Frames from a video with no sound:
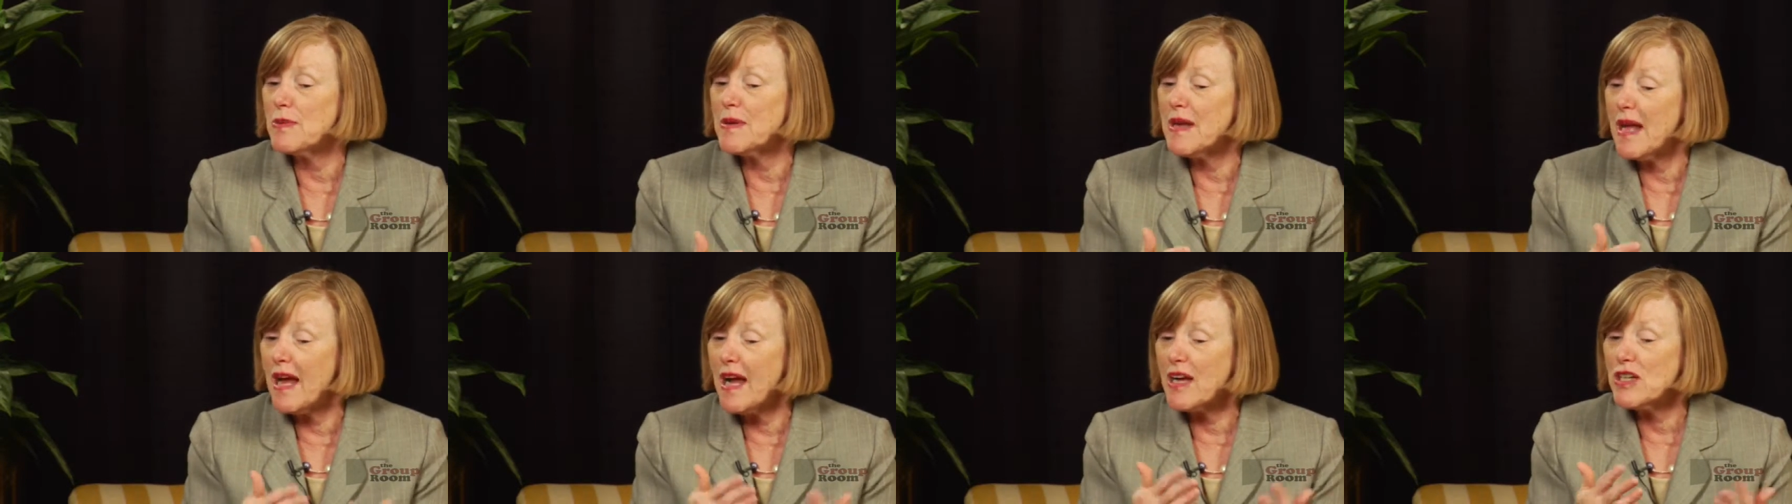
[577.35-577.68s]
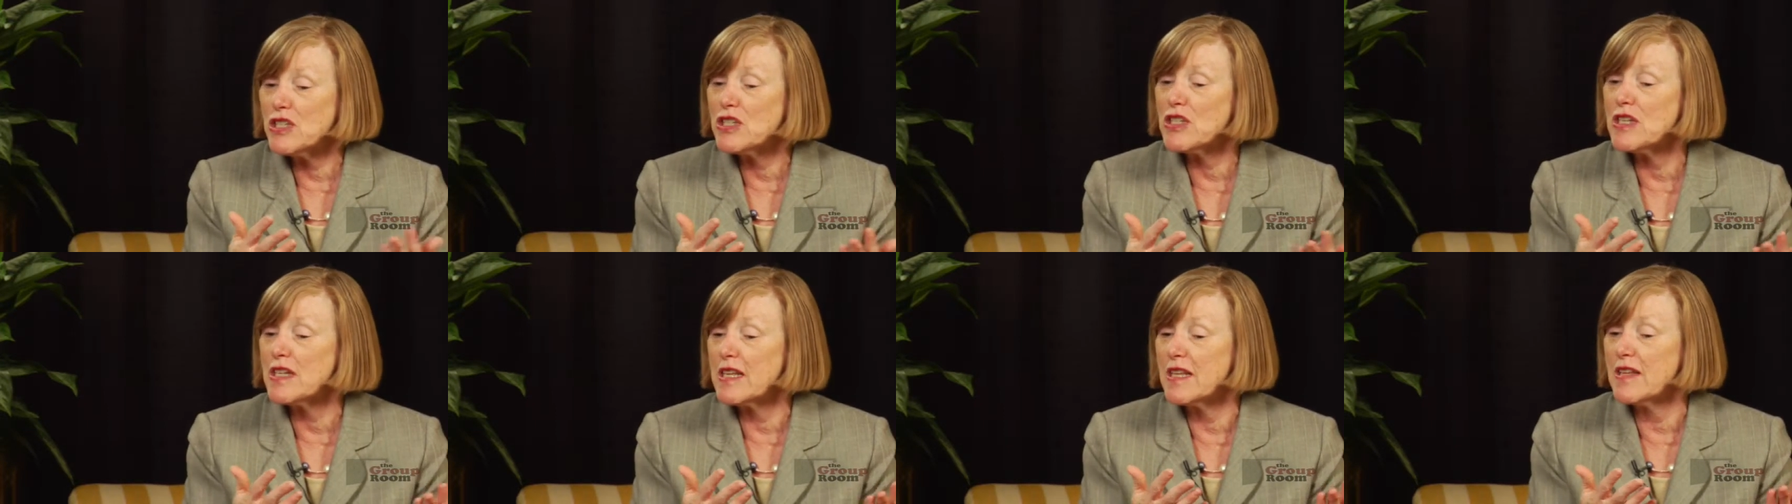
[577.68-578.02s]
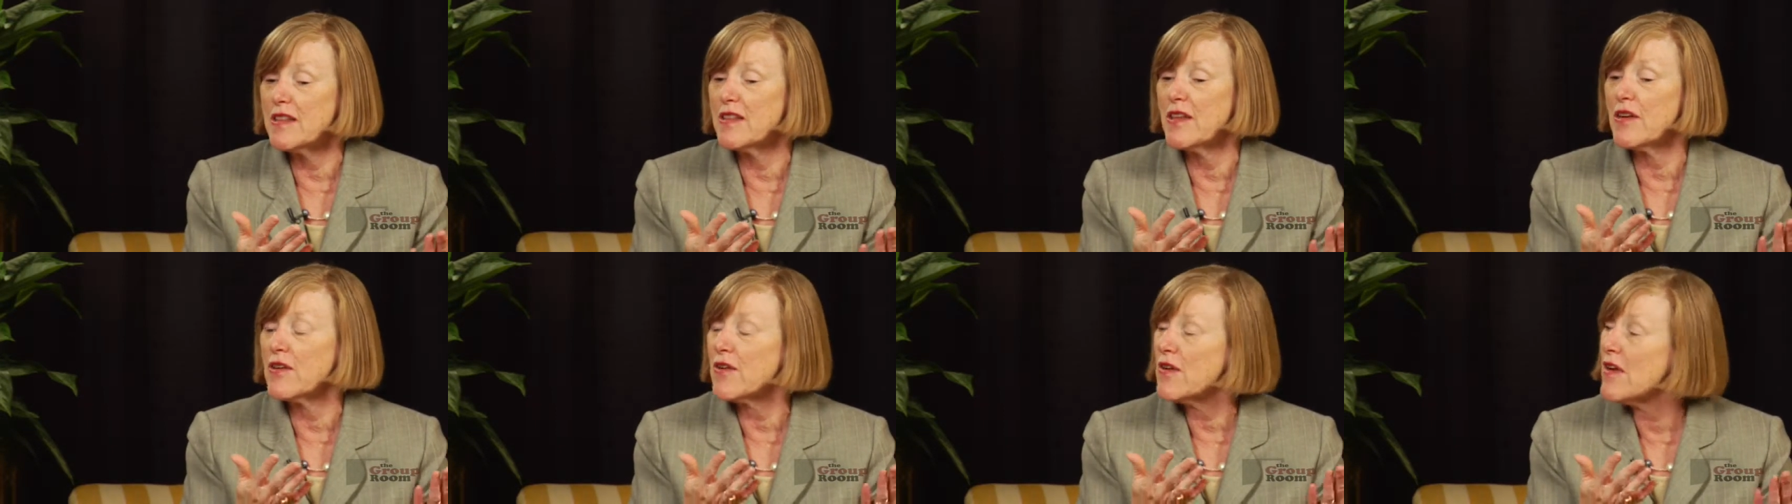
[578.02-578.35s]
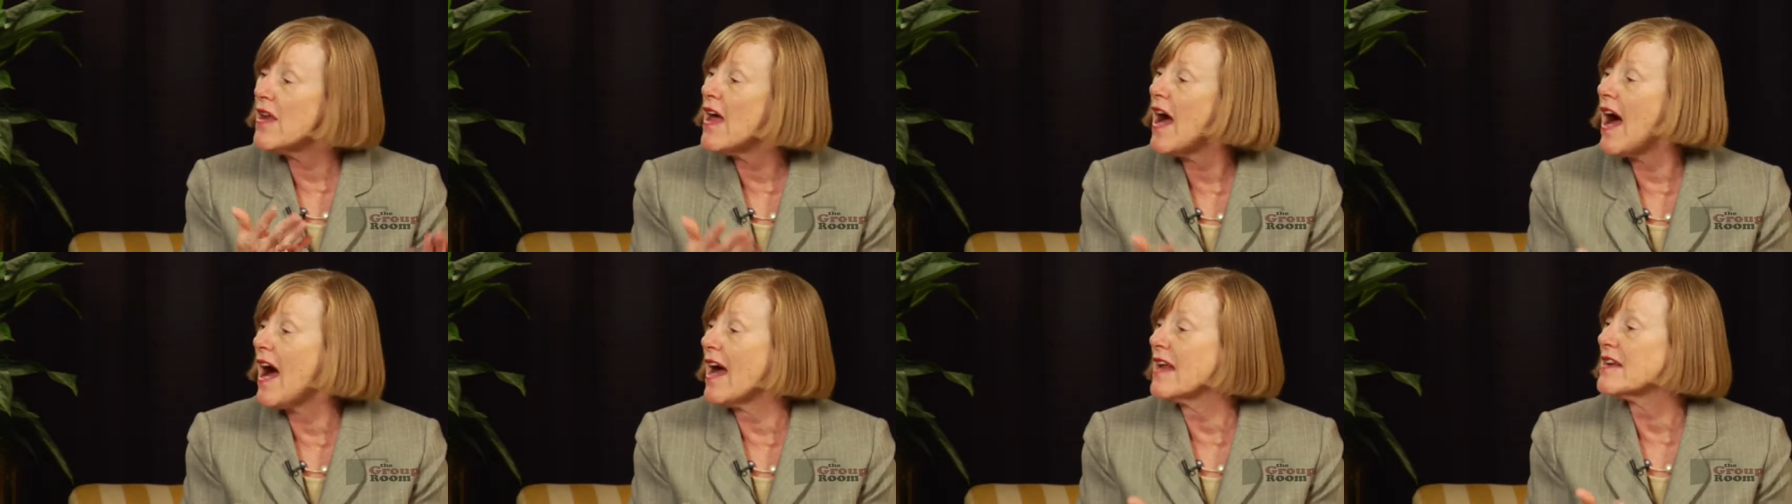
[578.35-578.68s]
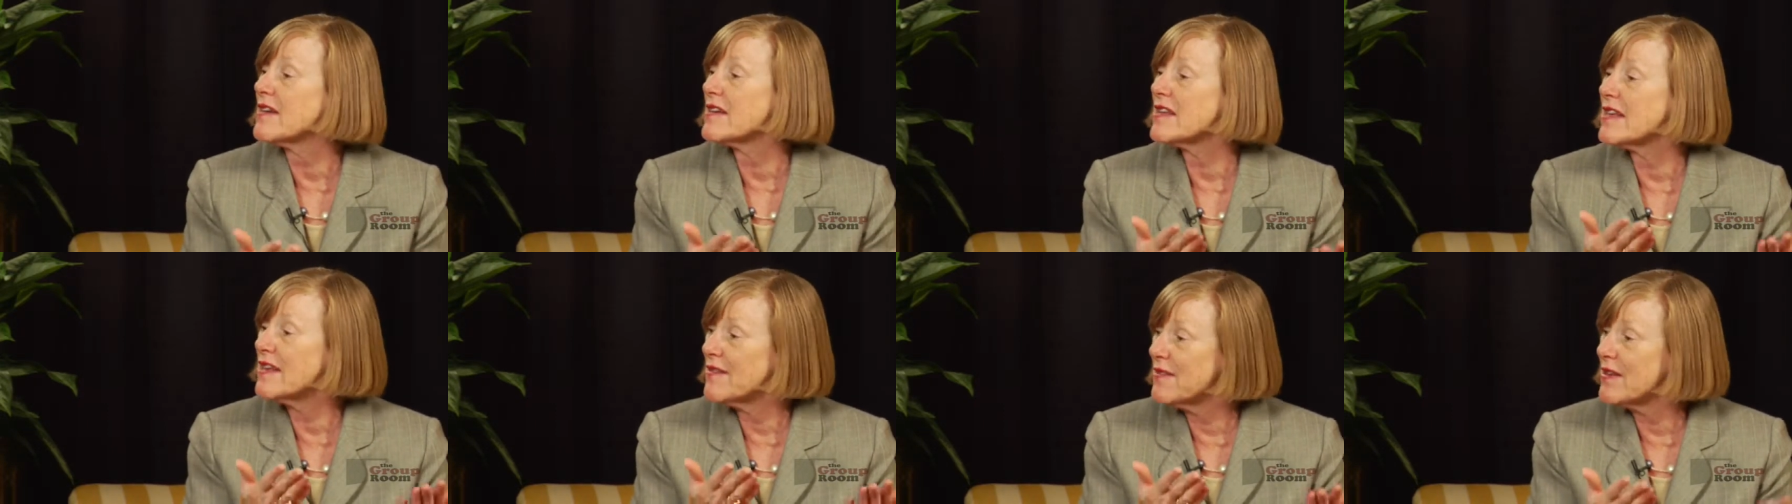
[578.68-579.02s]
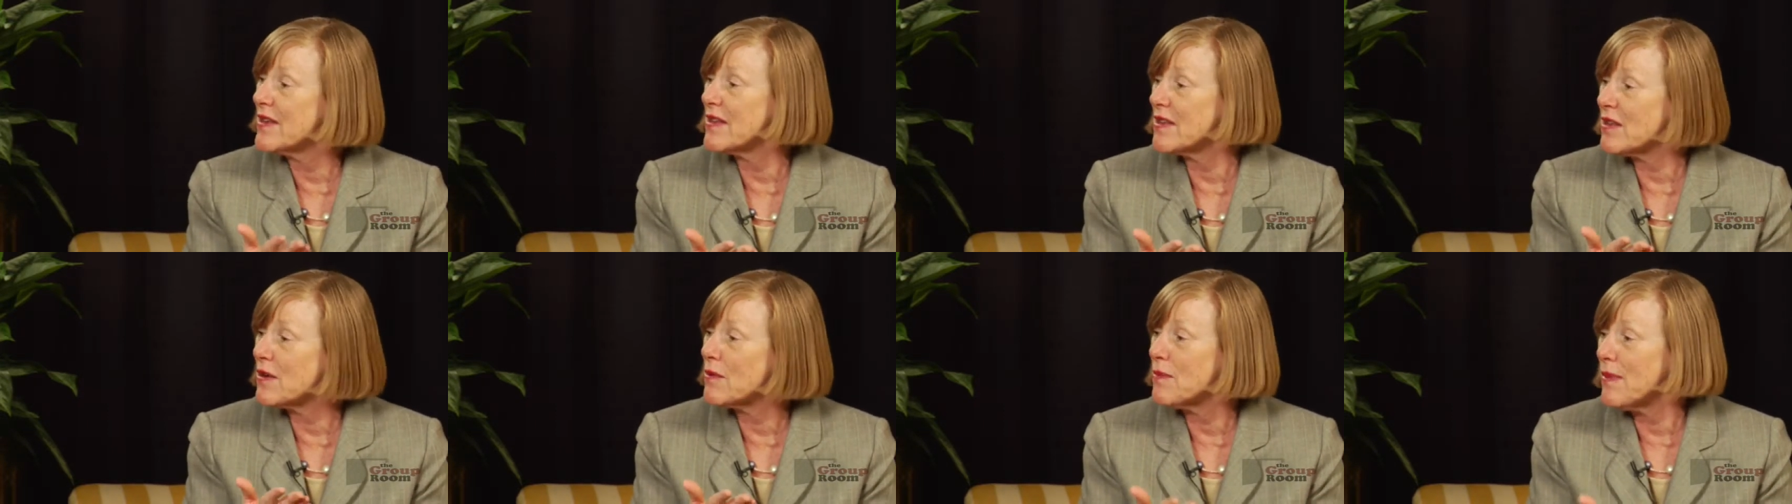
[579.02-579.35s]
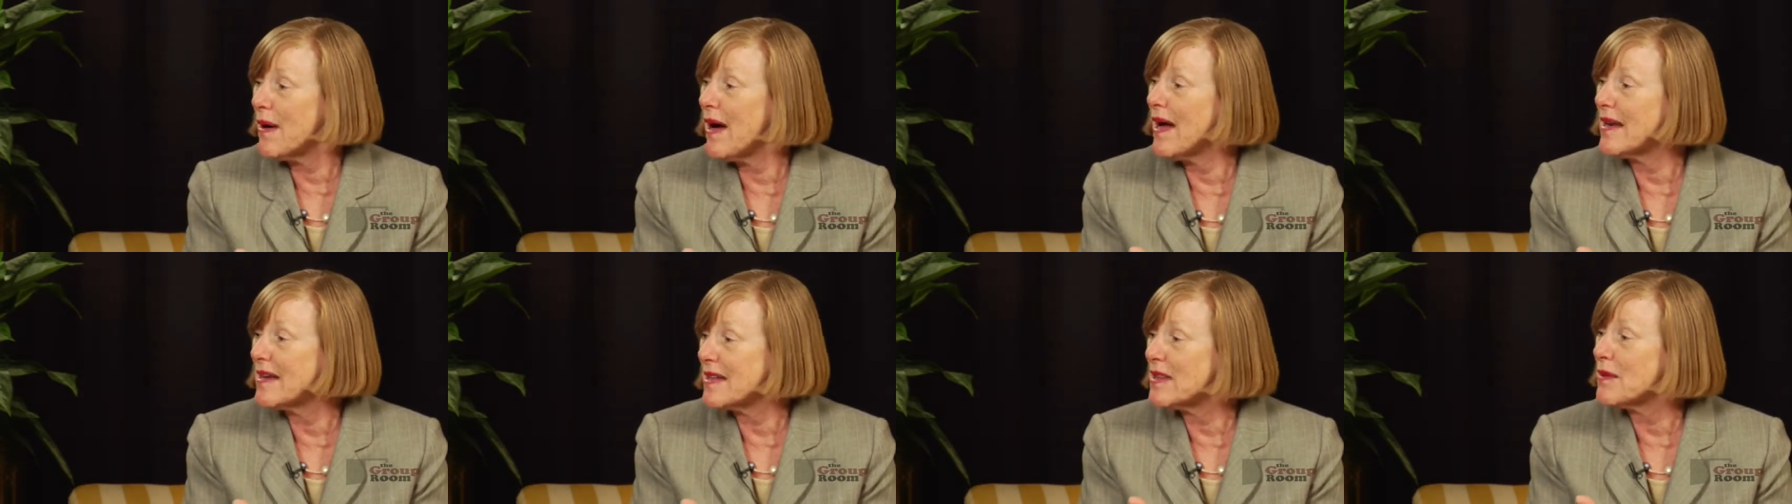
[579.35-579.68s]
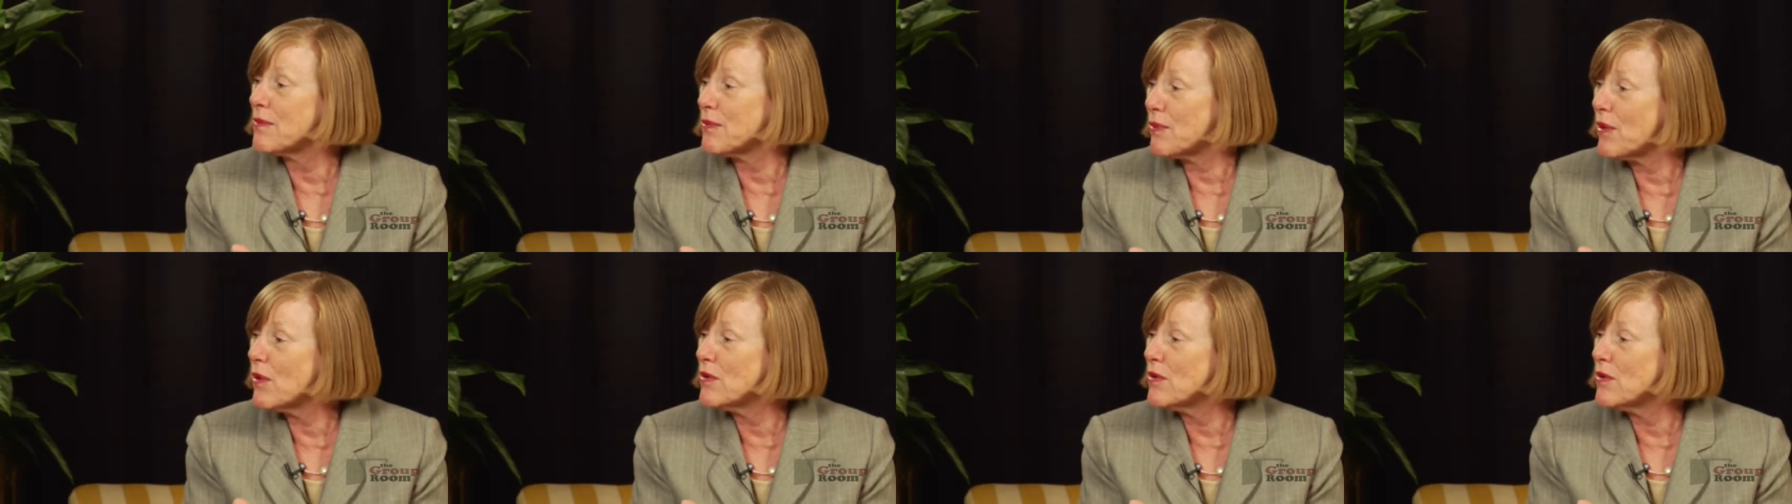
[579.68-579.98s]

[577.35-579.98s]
but actually they're not giving their body the protein.